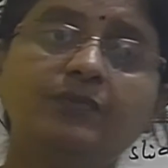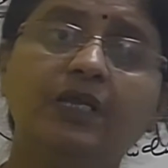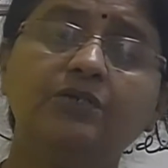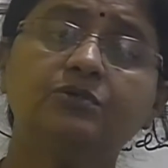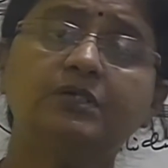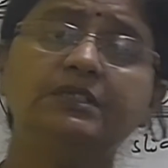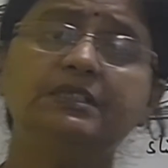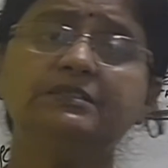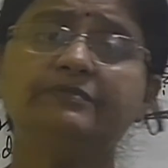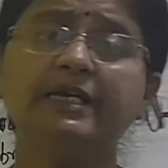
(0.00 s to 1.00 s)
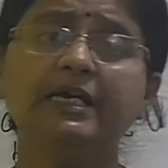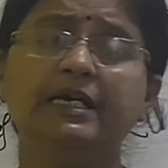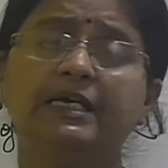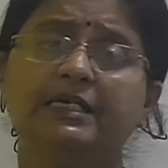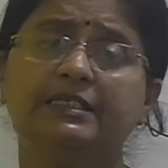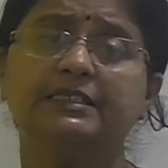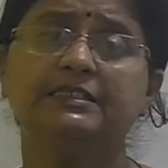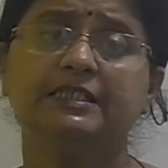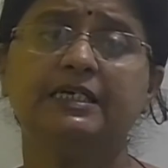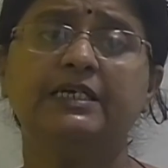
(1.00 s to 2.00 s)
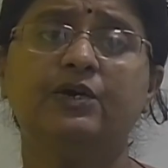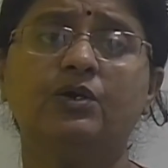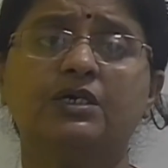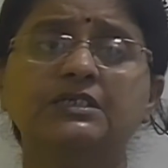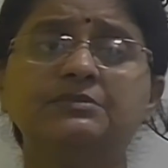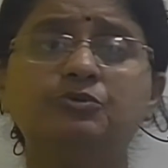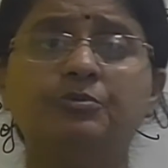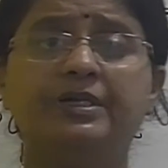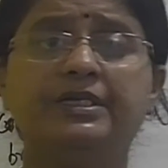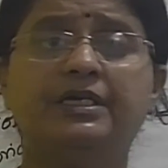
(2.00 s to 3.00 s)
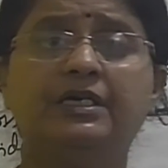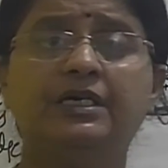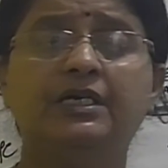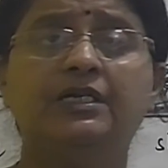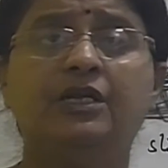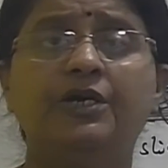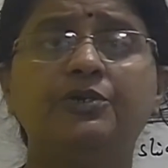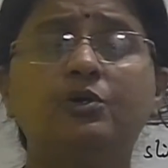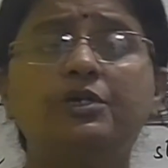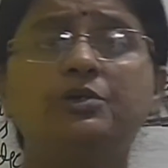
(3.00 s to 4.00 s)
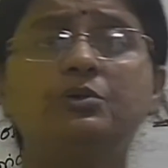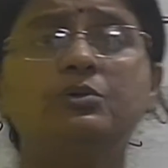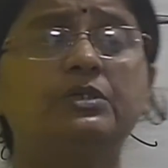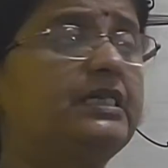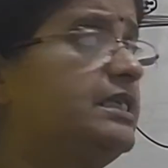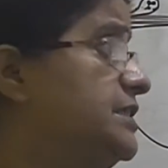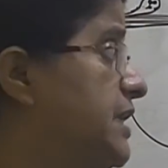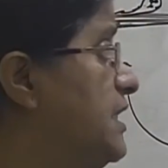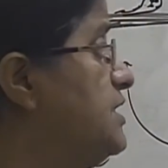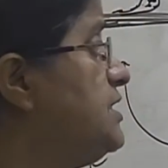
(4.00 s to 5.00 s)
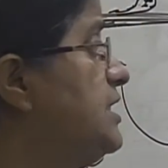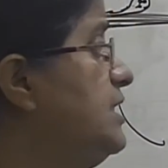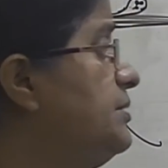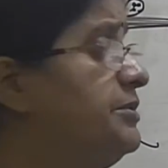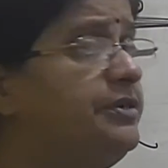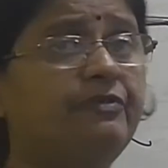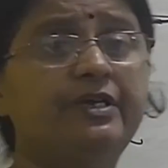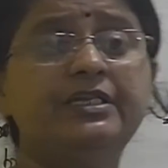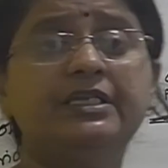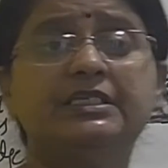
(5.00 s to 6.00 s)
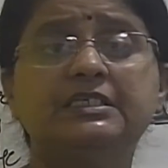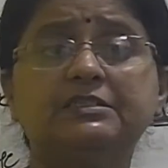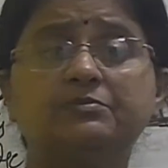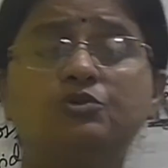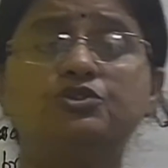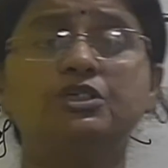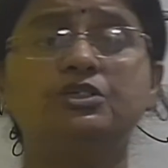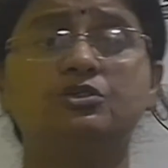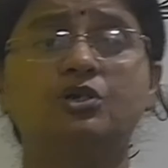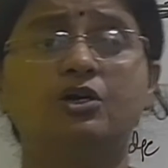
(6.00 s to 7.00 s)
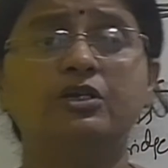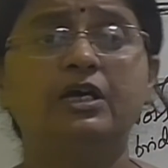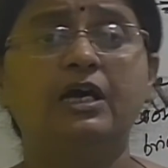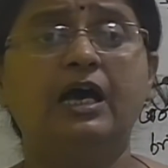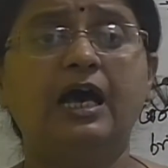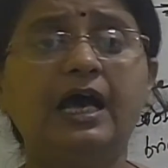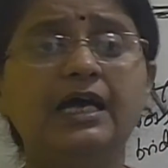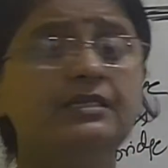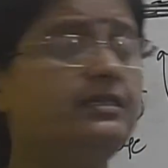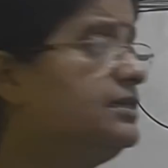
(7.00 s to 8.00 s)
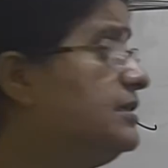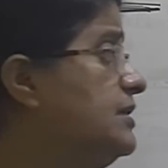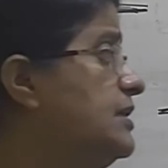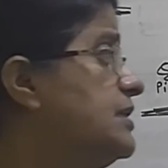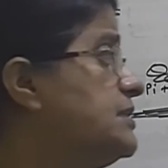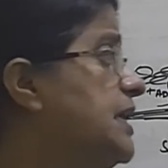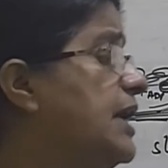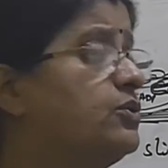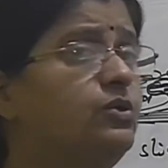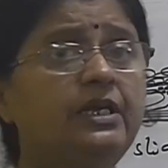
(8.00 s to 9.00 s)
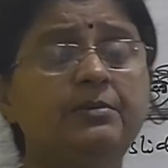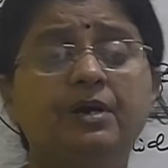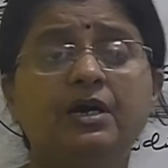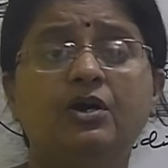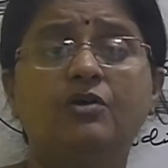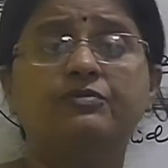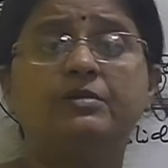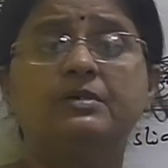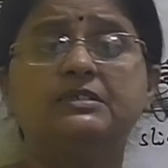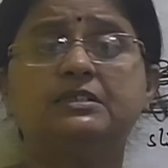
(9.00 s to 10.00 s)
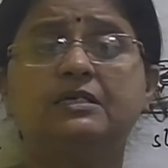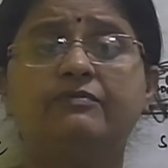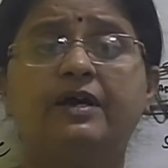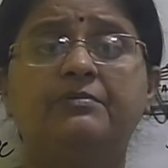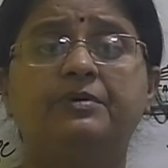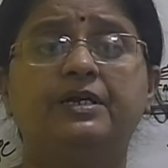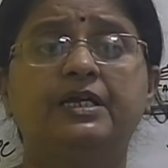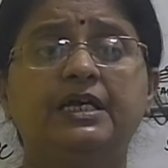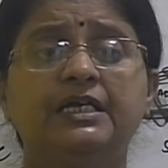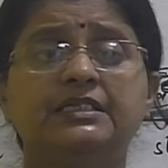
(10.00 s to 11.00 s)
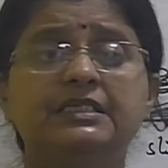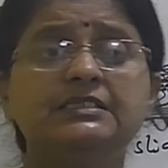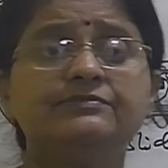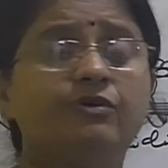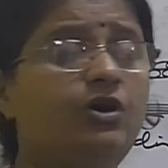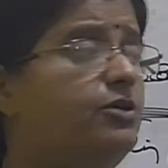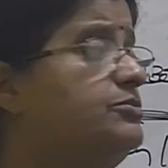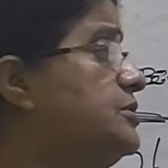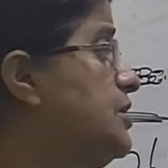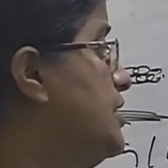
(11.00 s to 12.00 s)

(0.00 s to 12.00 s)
So in this way, there occurs movement. Now I told you that the junction between this motor neuron and the sarcolemma of the muscle fiber, this forms